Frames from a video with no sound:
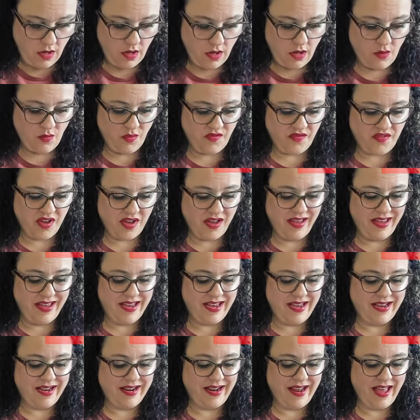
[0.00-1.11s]
And we've got
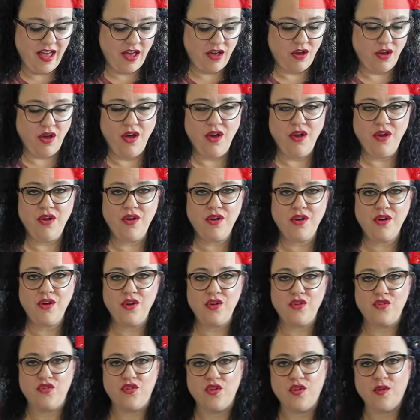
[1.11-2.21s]
éclaireur
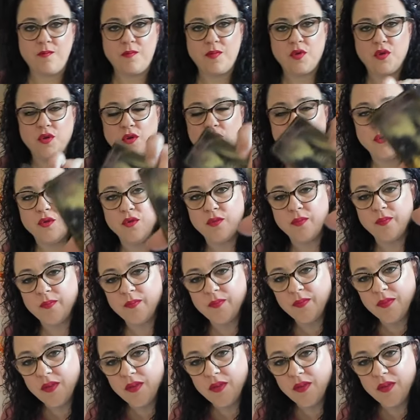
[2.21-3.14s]
de pieux.